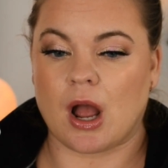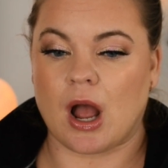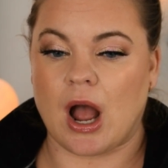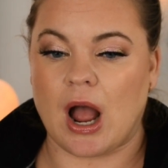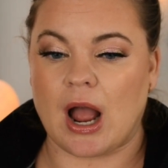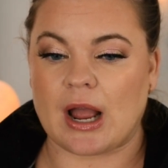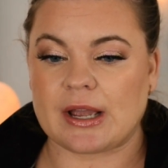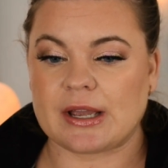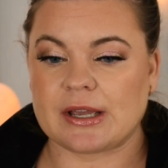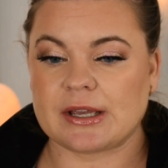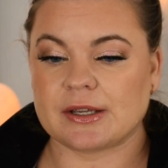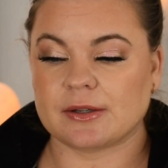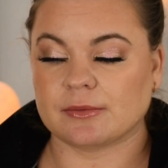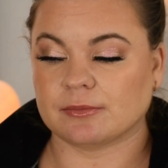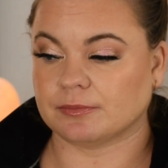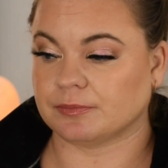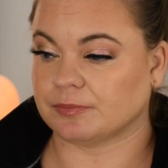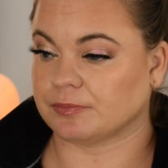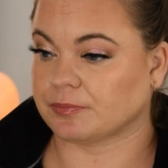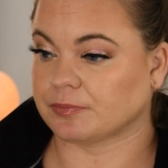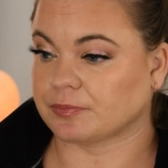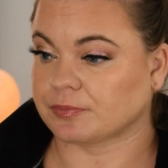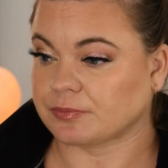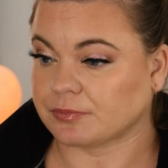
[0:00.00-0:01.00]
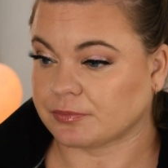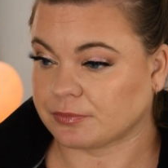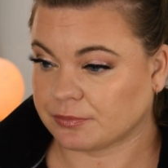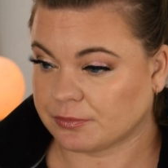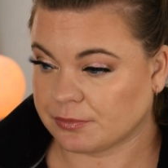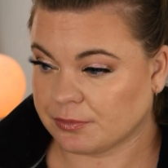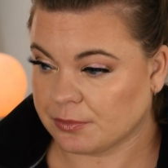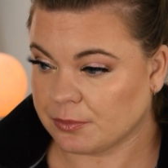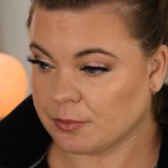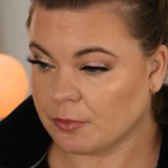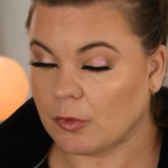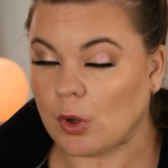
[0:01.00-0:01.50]
I
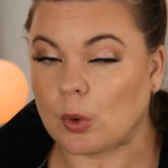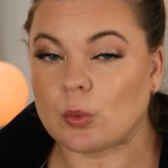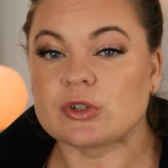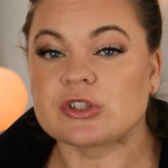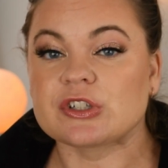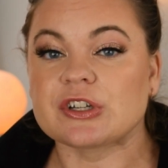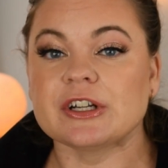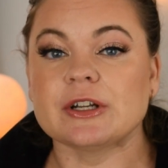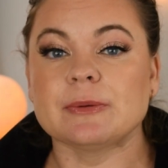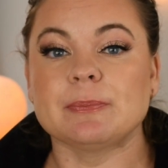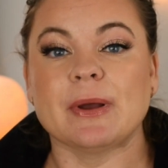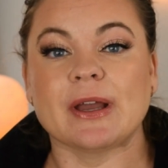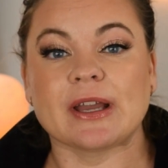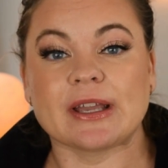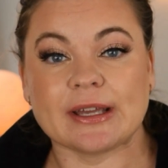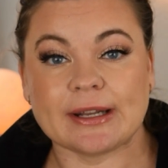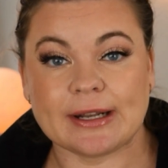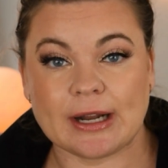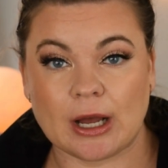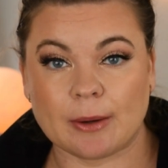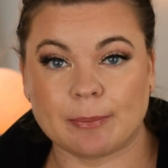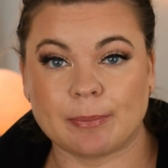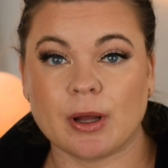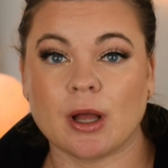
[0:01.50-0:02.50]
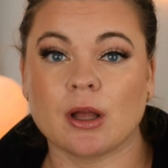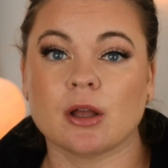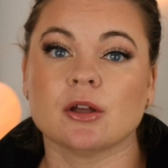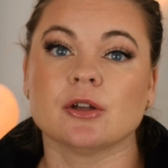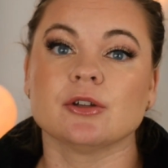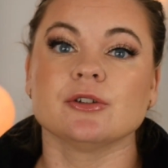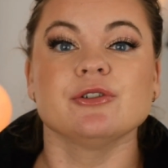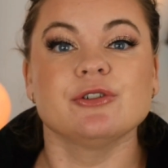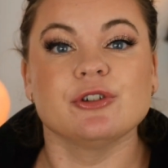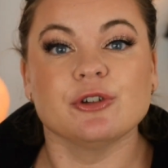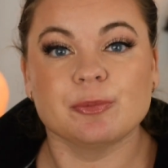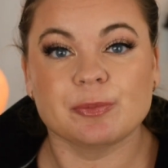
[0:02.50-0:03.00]
was going to pick it up,
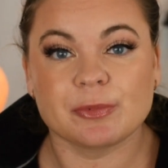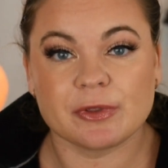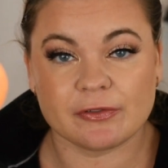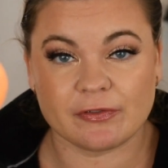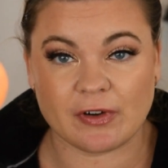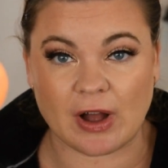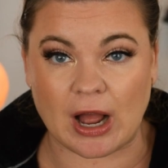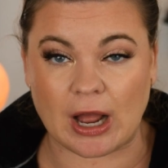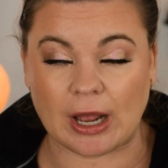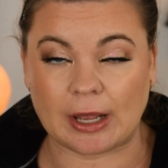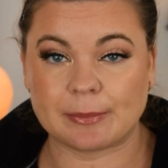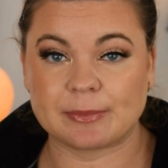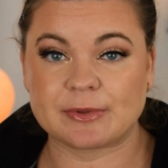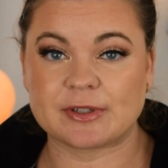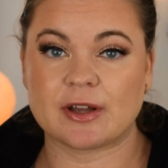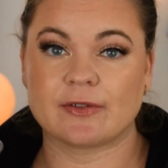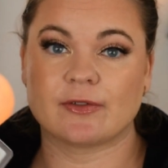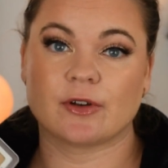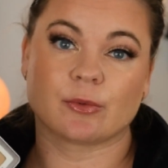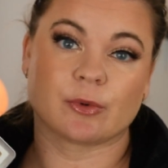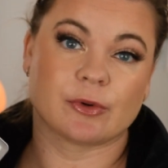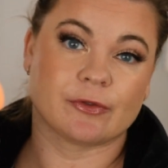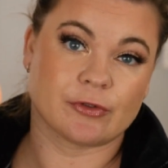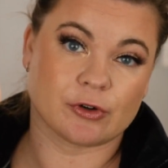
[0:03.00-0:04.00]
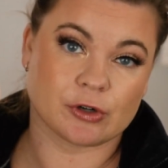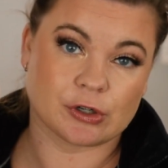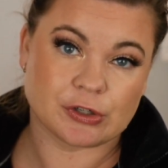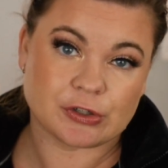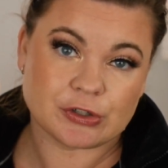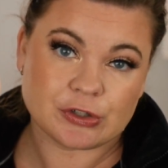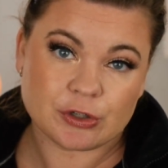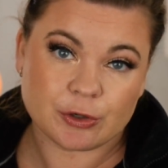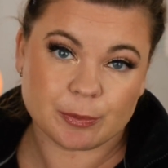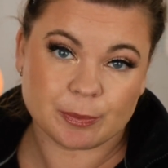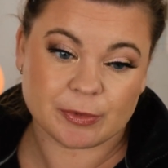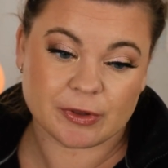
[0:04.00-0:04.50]
dupe the vibes of it,
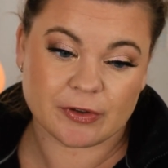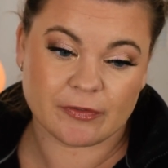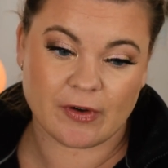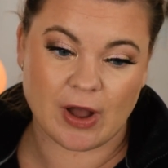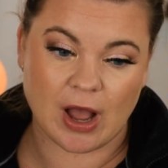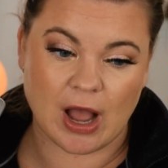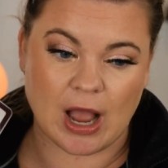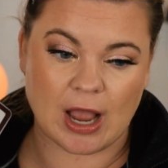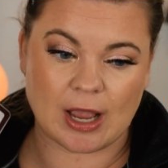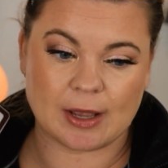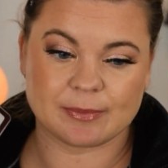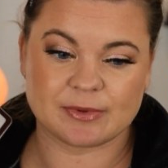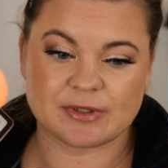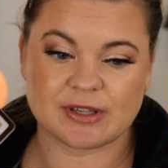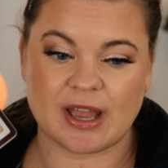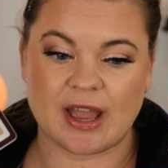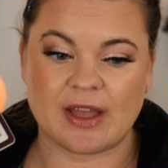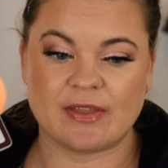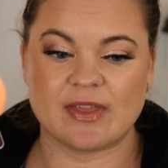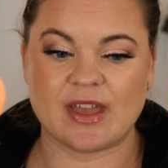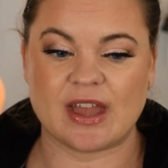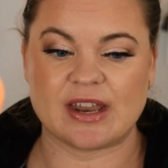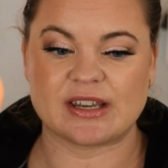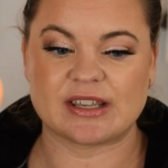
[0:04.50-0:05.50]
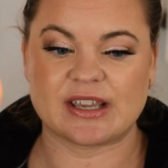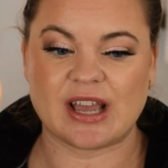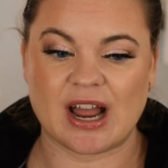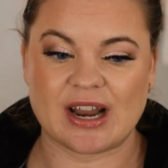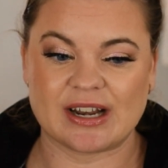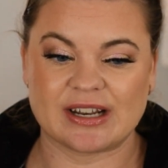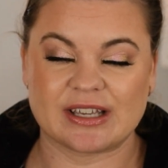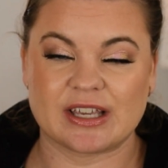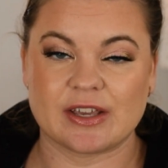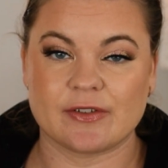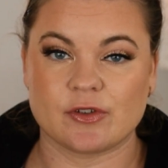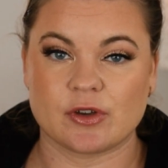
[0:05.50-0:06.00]
reverse dupe the vibes, and then
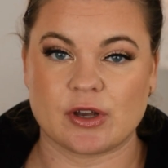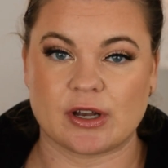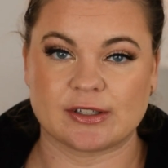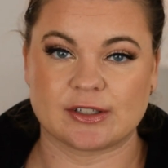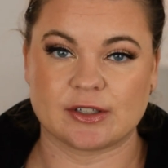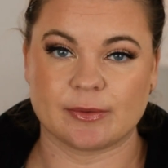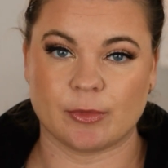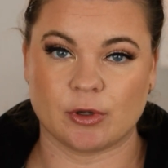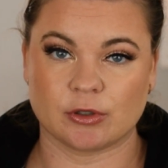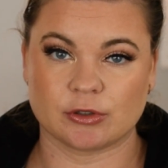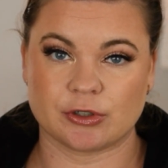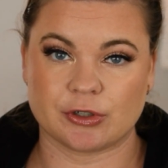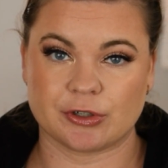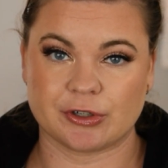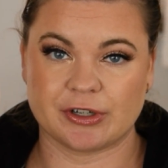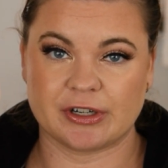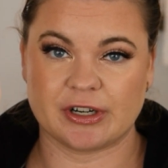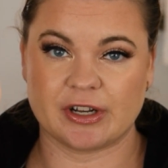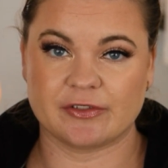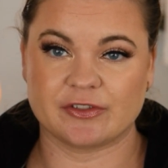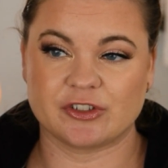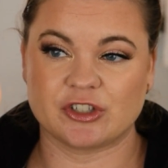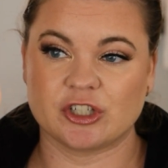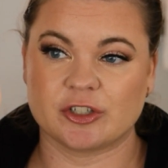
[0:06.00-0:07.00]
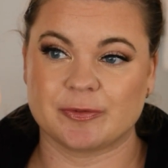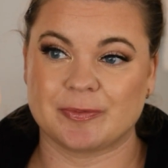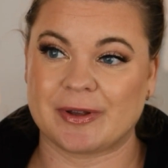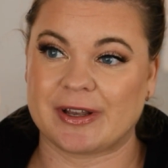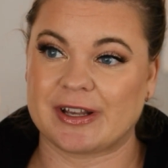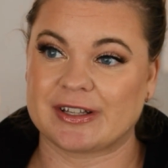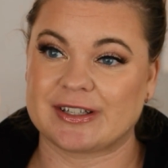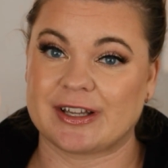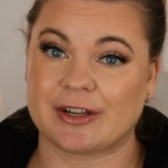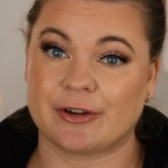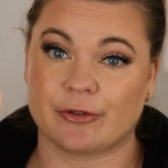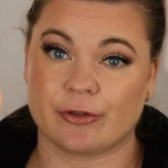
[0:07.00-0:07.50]
kind of give you guys some alternatives, just
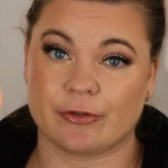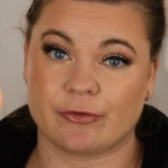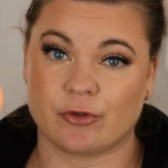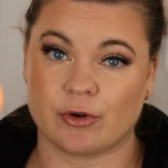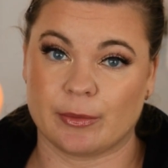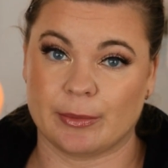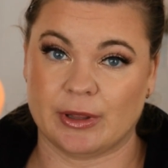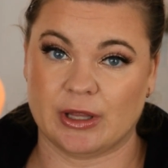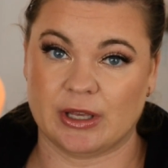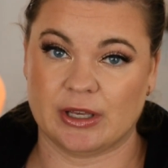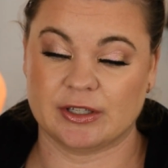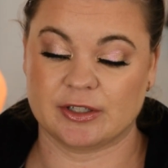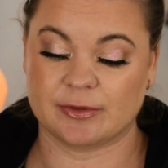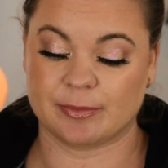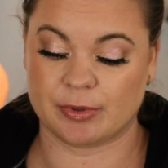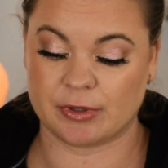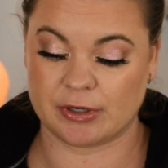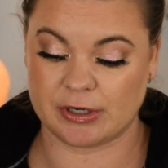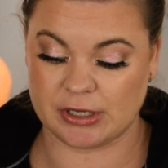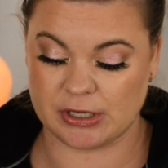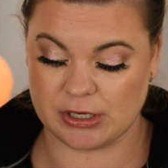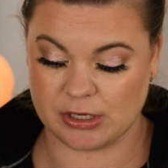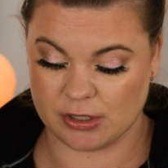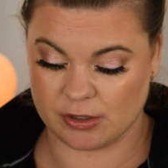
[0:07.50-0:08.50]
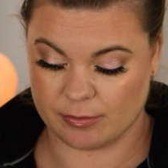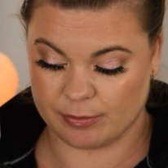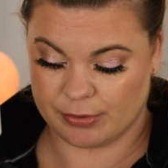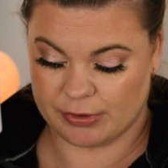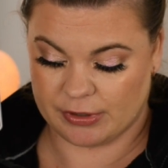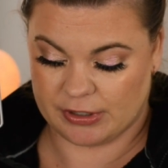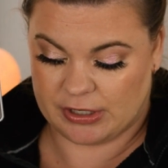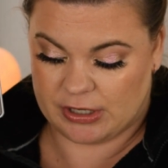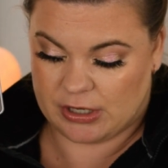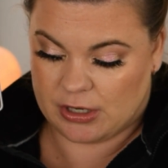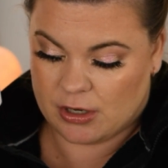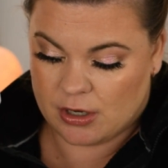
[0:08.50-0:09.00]
because I know the formula is pretty
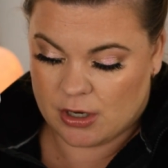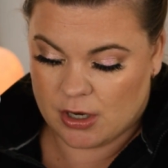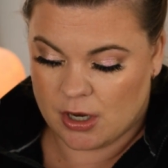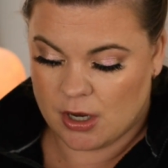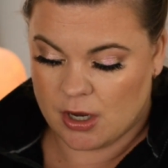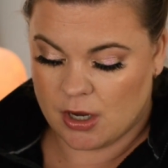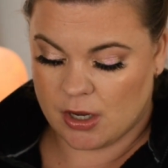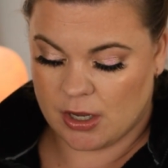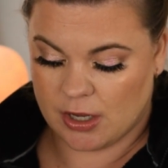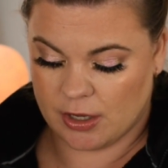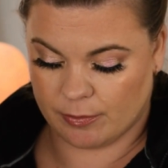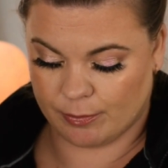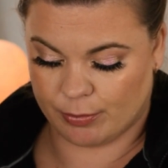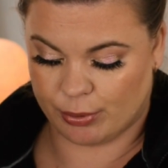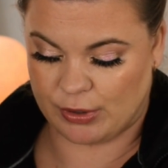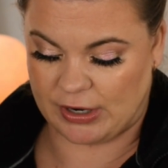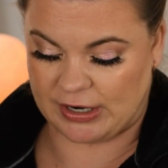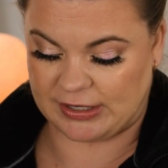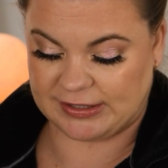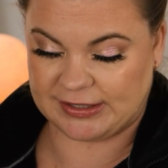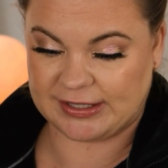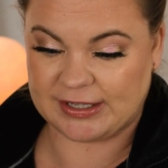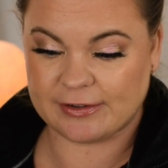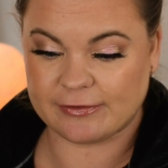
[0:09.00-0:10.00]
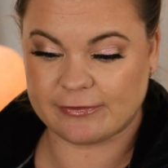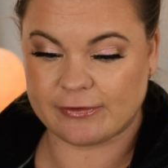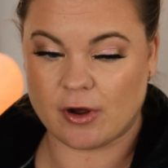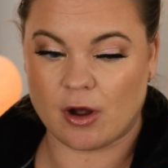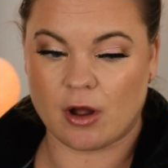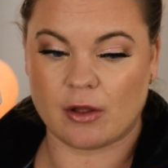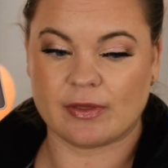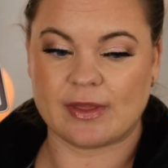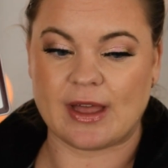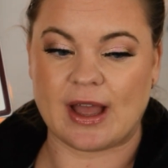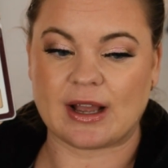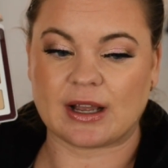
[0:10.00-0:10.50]
impressive
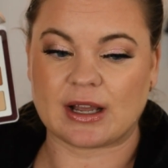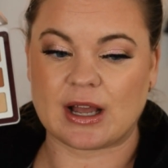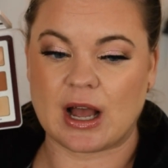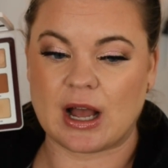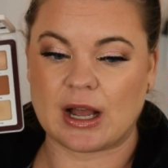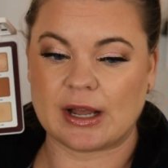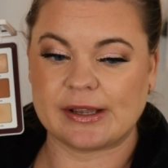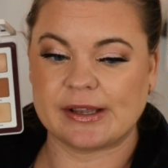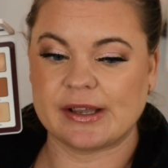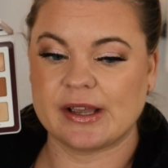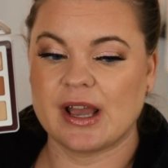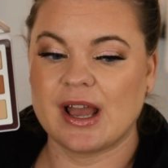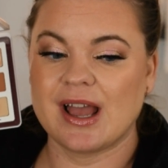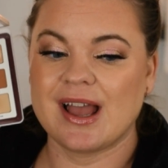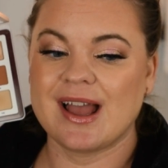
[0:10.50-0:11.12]
on that guy.